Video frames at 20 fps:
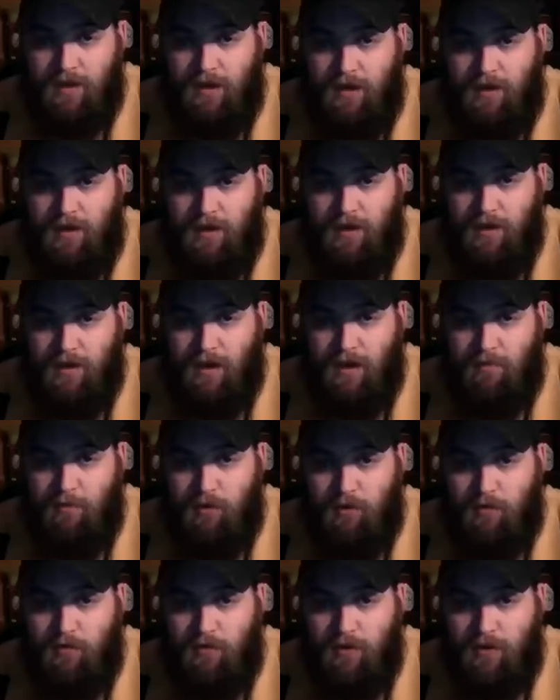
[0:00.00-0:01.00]
then I
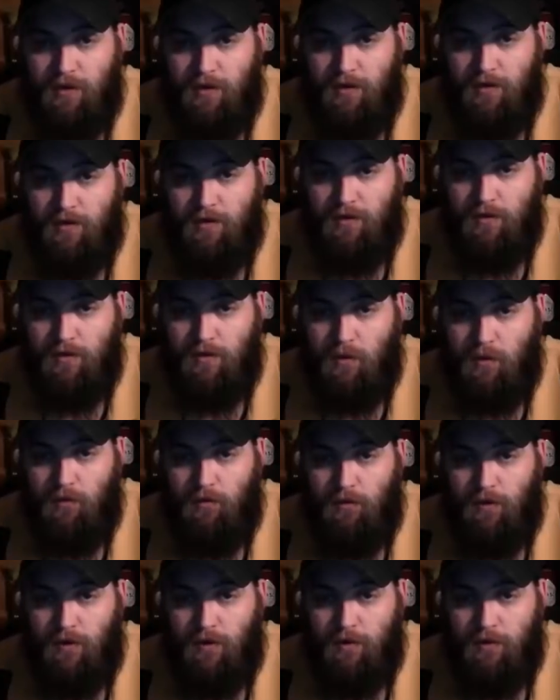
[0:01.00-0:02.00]
moved it
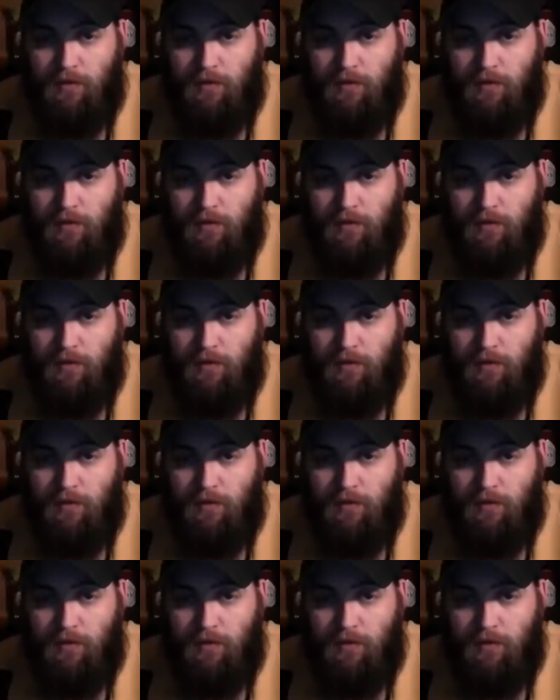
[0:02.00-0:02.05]
over here, the